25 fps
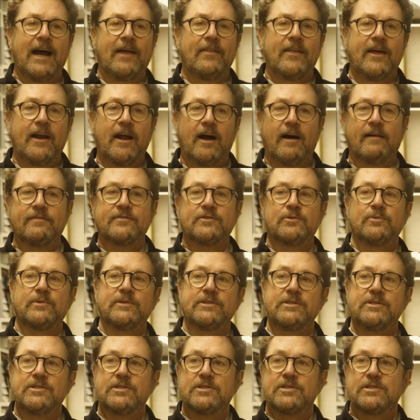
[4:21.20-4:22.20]
And then
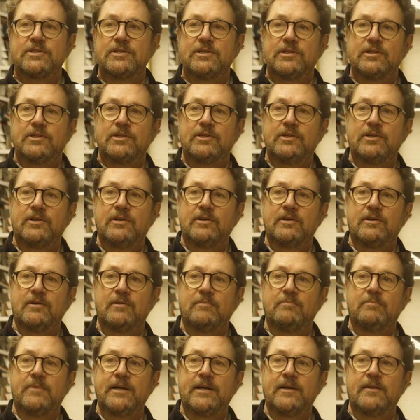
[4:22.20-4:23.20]
afterwards,
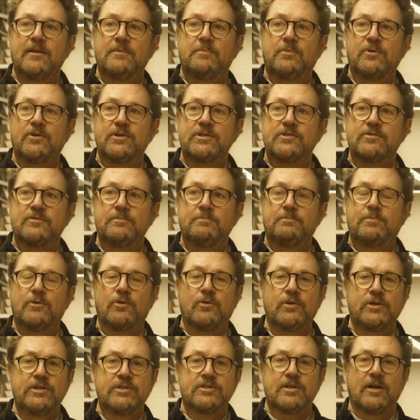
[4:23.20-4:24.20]
me and the boys from
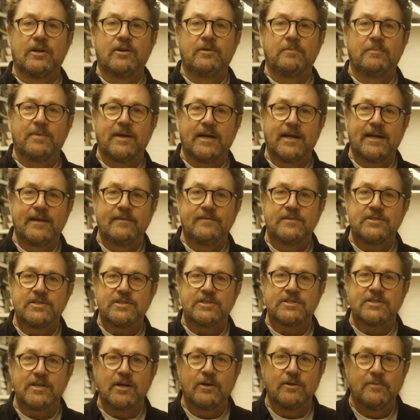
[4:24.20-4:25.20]
Boyzone behaved
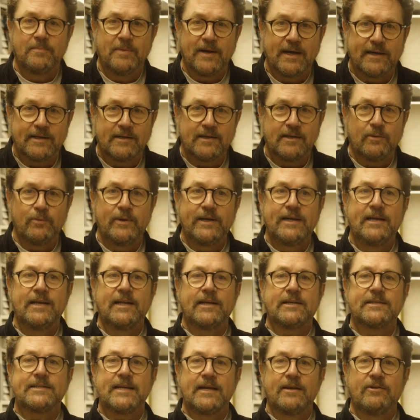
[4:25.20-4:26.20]
so badly. We
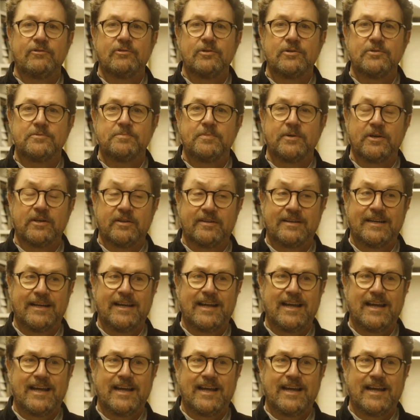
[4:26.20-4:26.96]
nicked Andrew's birthday